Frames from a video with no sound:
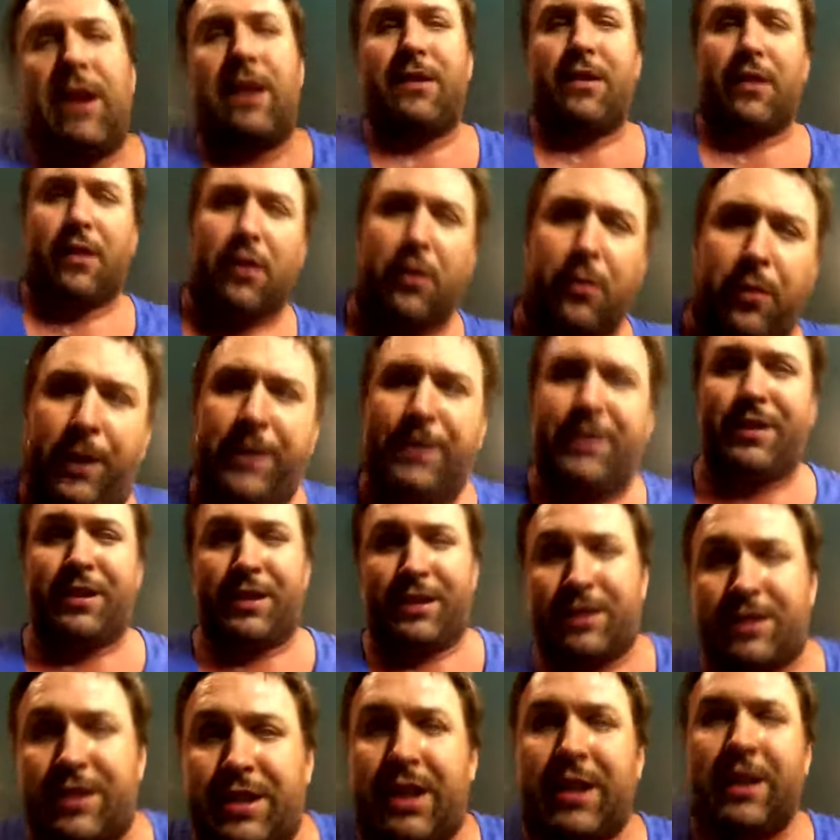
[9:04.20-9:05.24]
out their
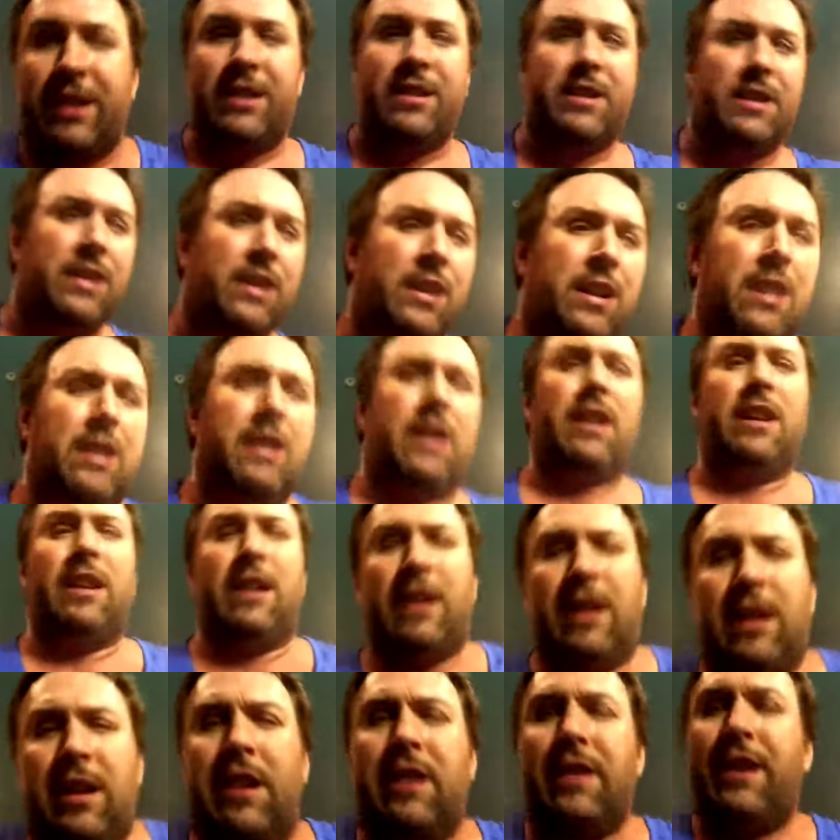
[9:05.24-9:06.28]
questions.
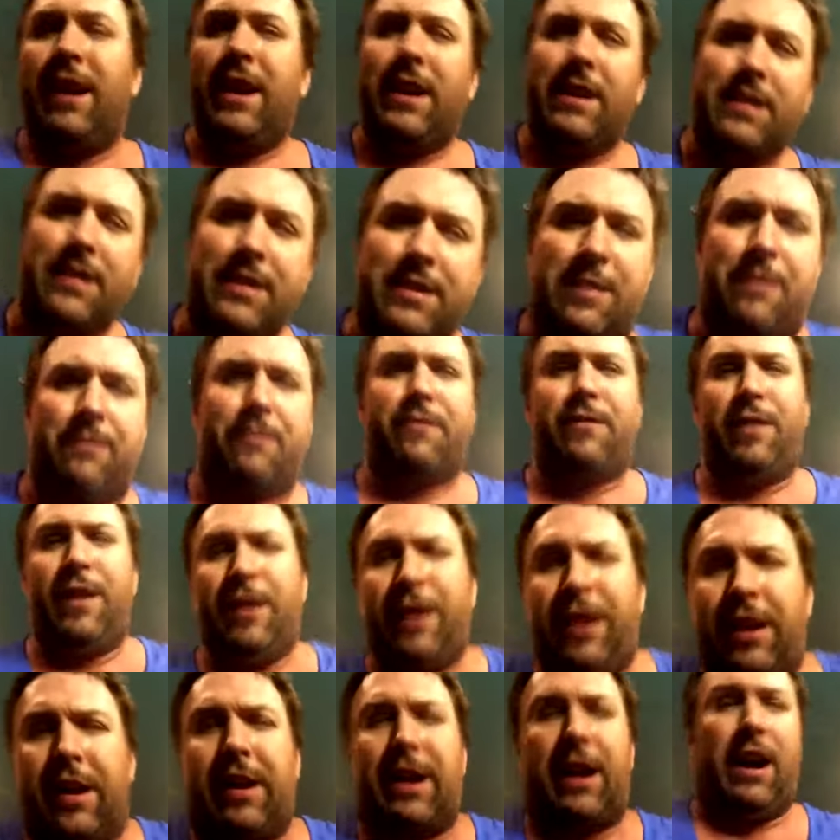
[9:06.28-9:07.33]
And they ask some
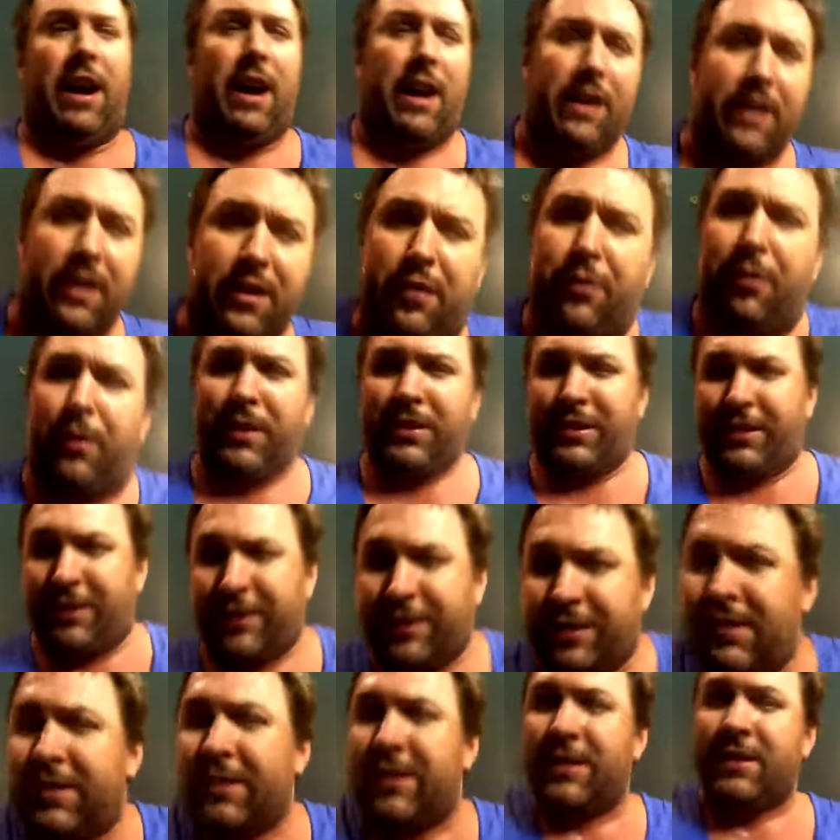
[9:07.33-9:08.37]
very odd
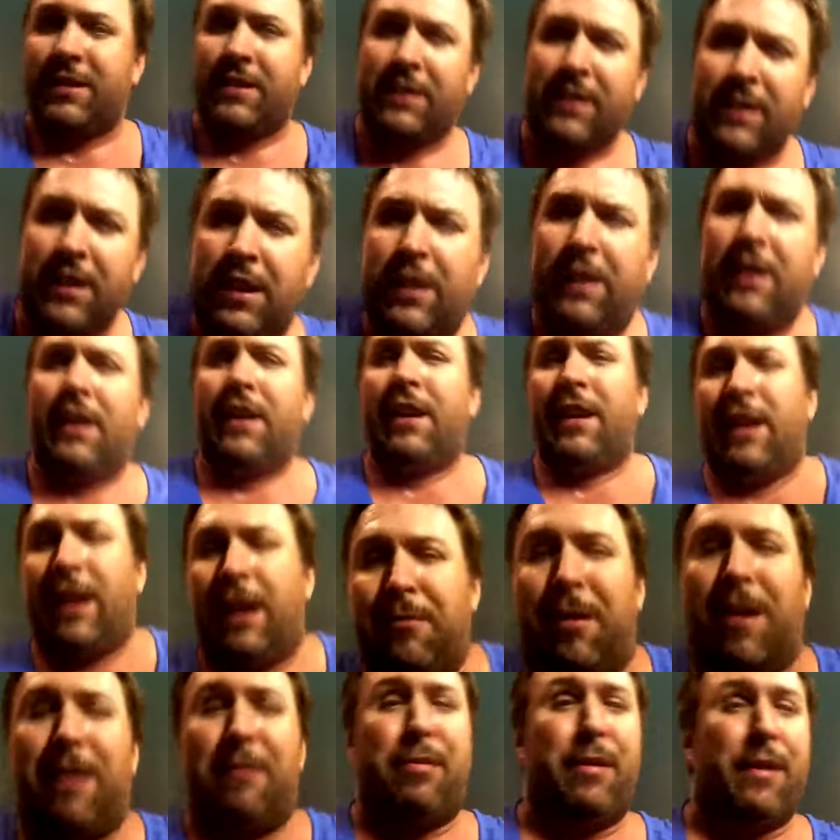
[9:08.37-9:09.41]
questions in
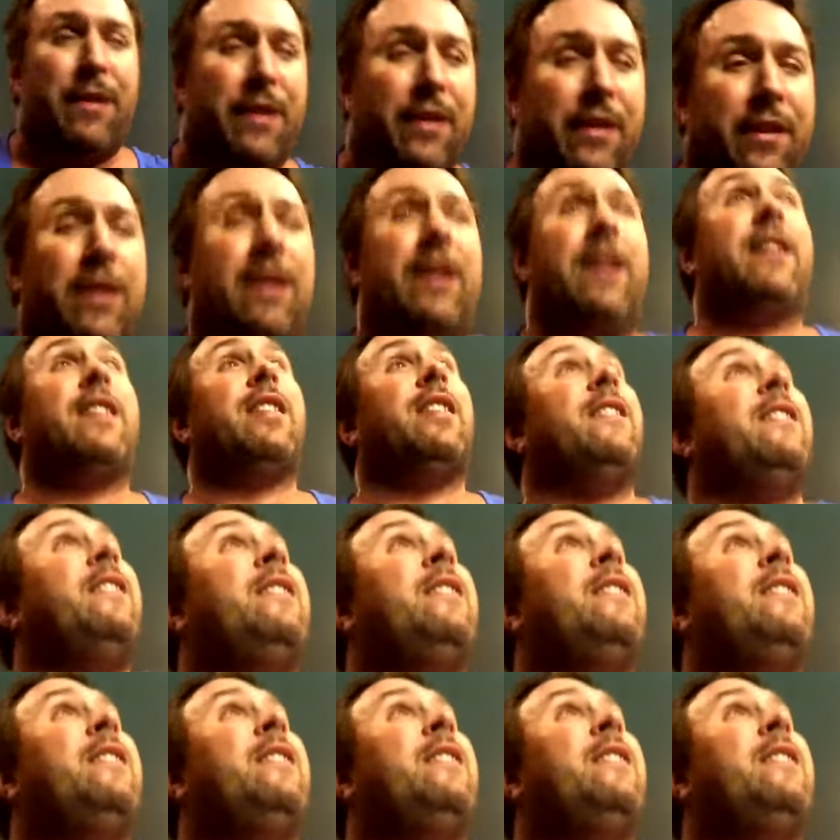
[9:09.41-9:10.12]
my opinion. Like,